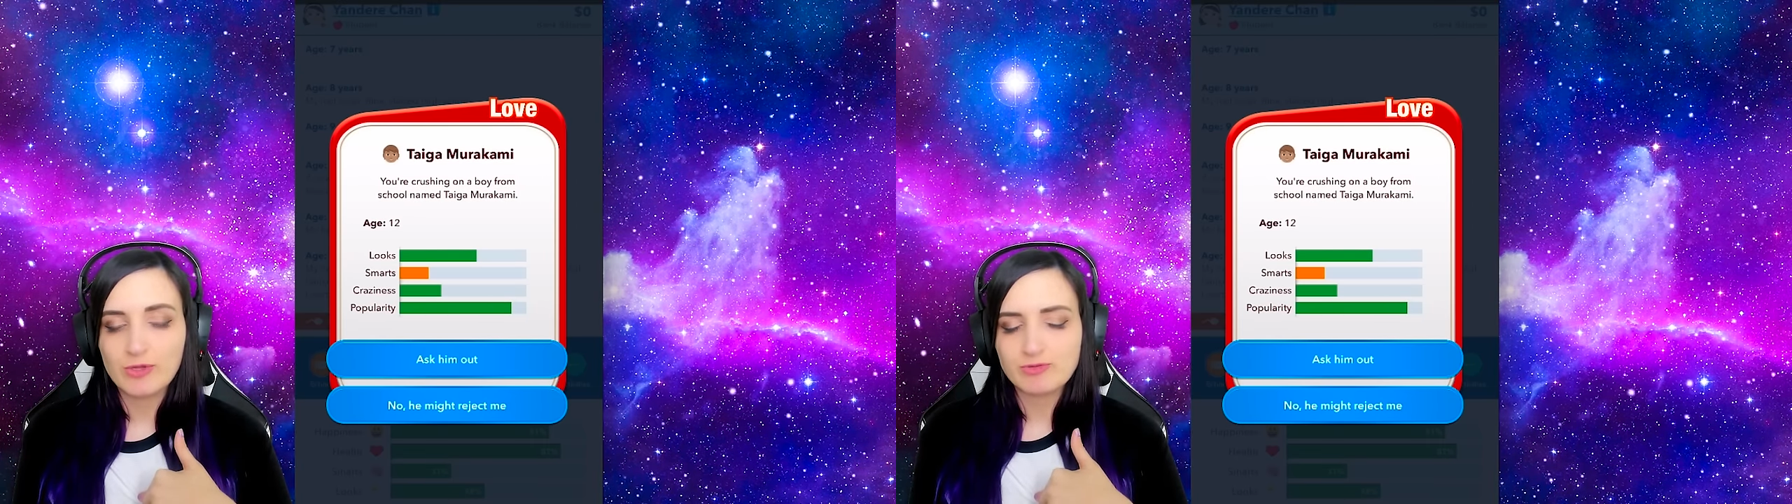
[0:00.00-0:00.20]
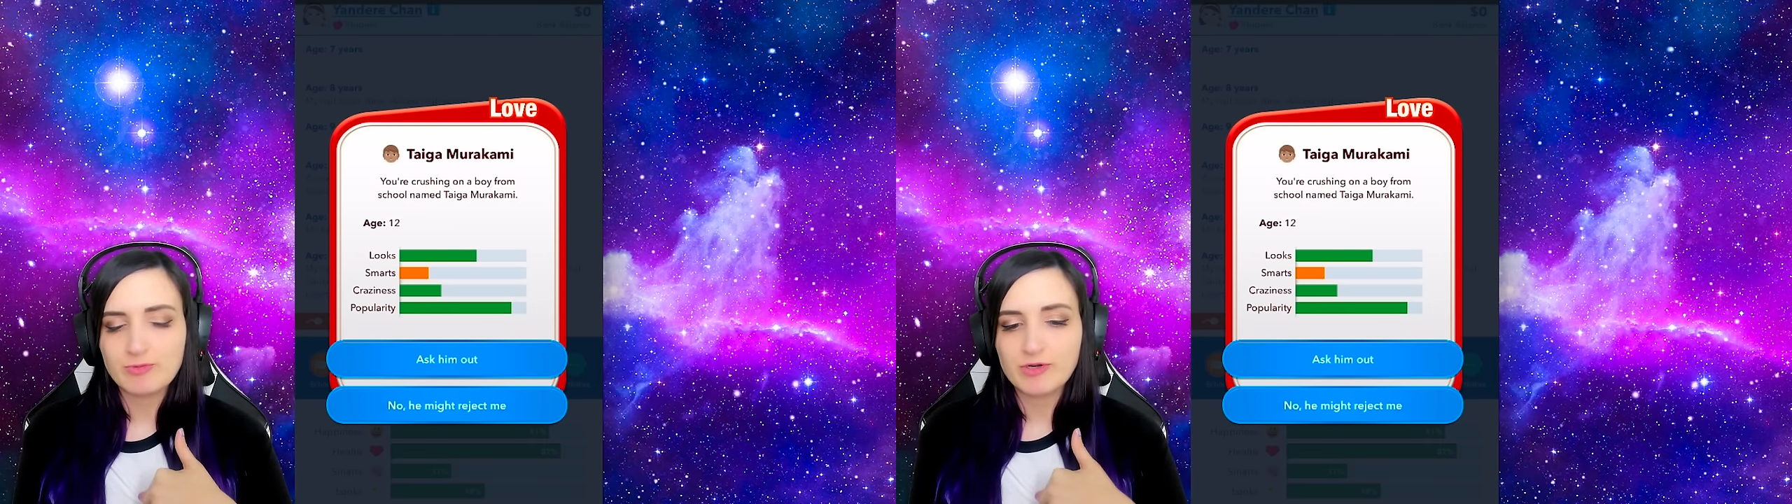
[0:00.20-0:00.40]

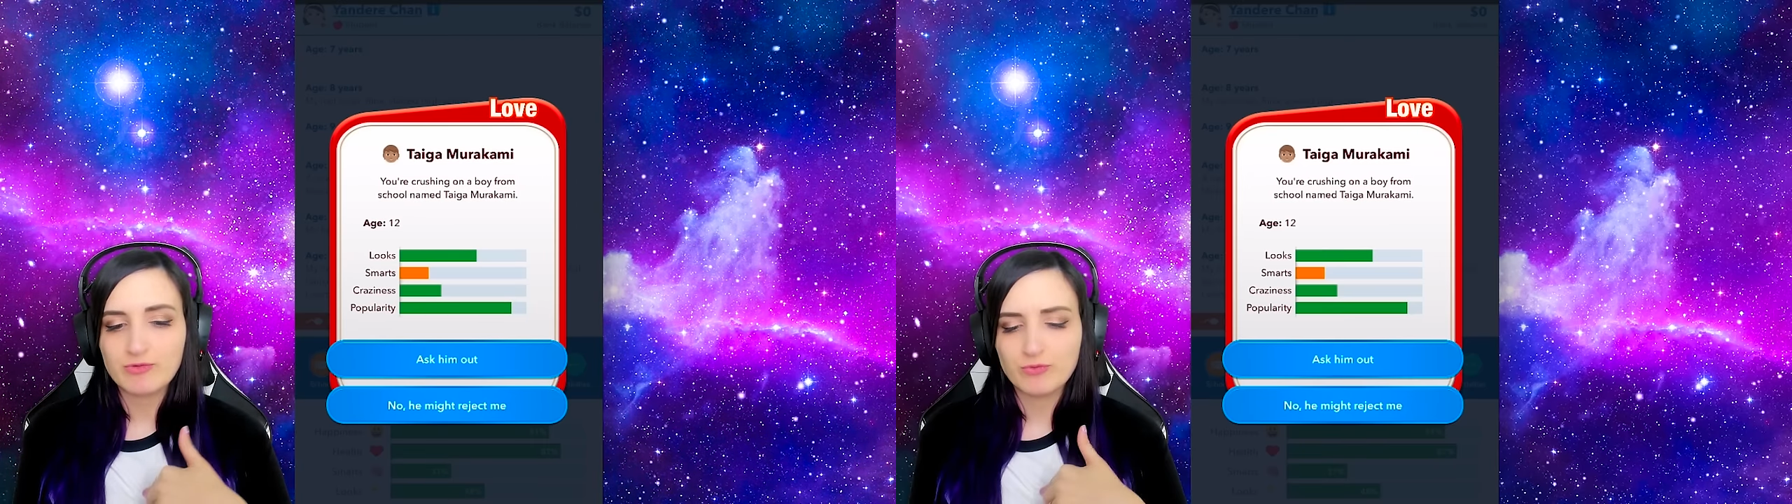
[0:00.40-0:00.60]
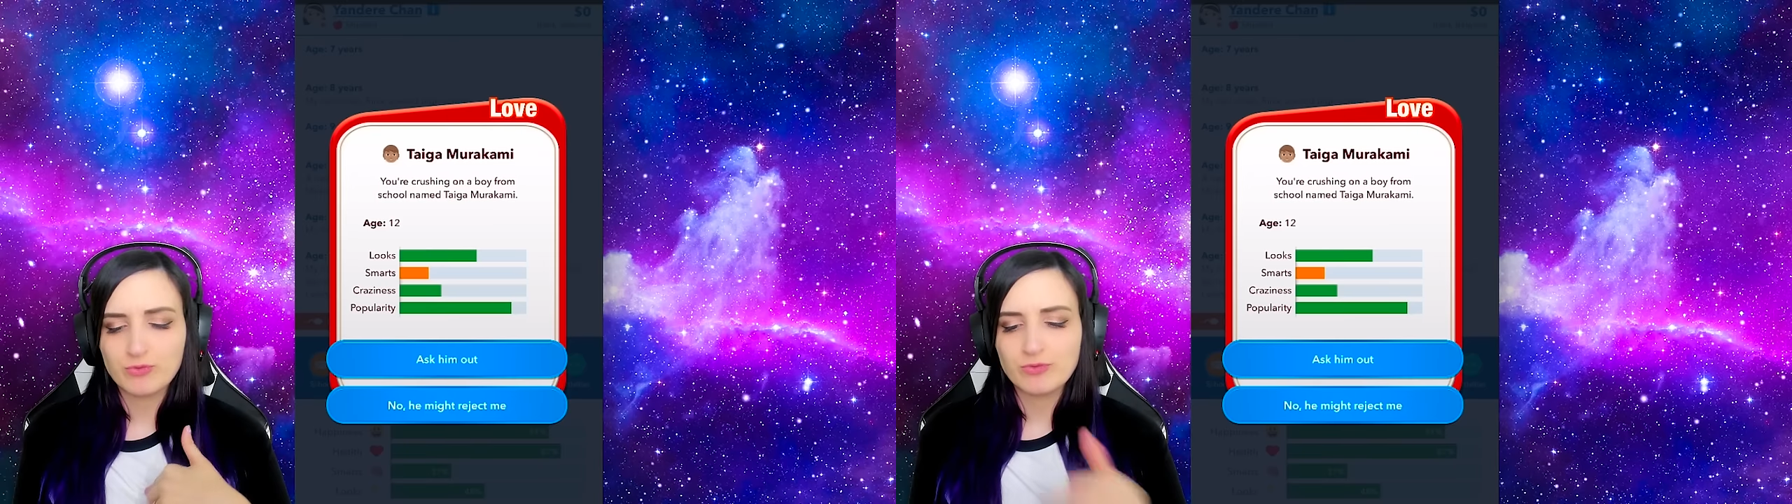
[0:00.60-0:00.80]
That was part of
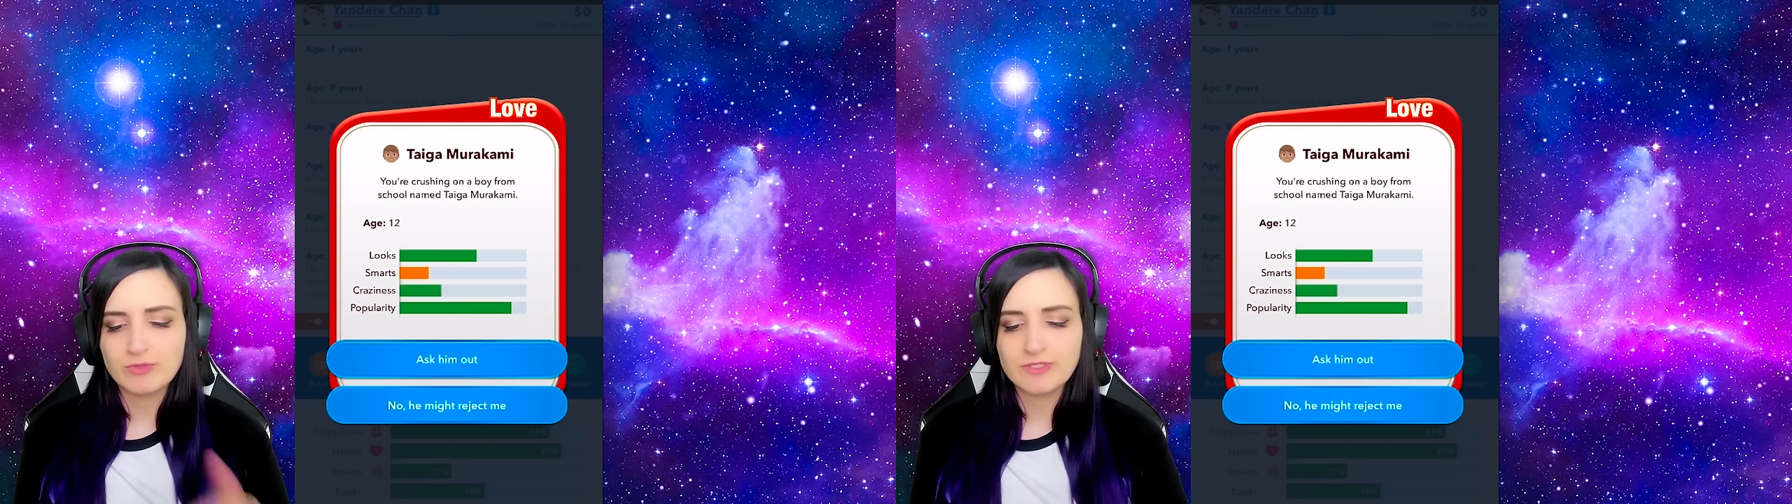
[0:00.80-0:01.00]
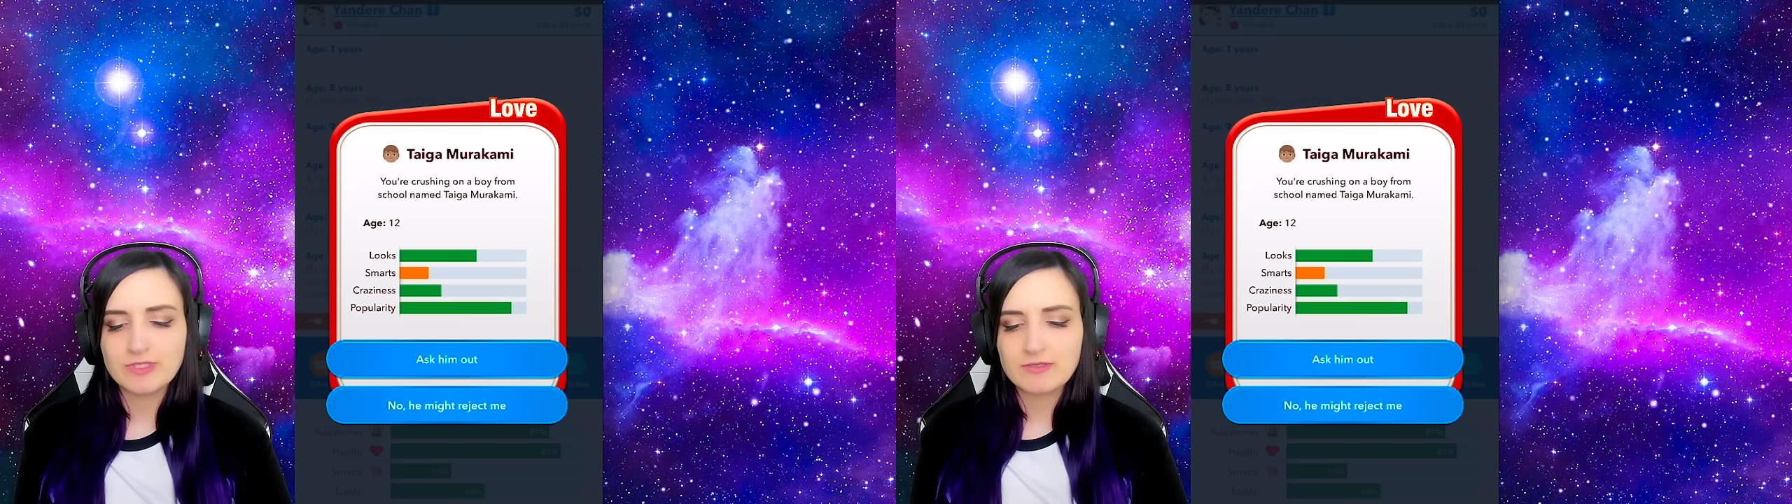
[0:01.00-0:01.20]
the
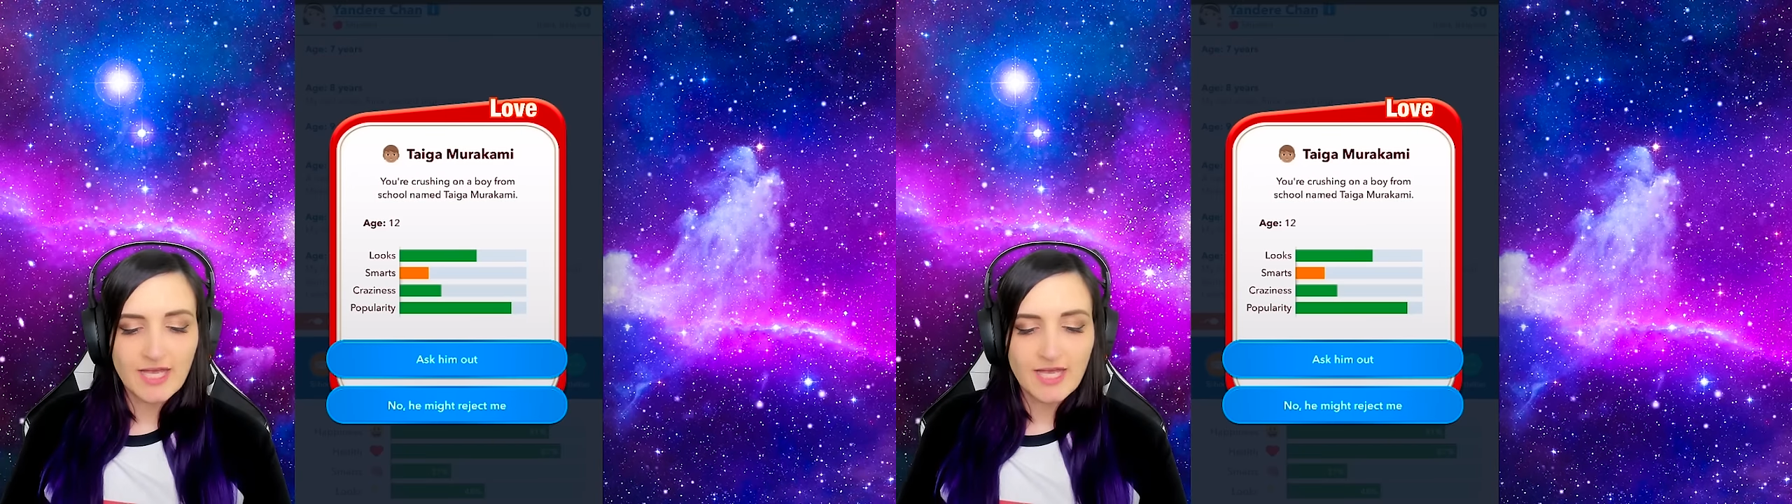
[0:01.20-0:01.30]
rules.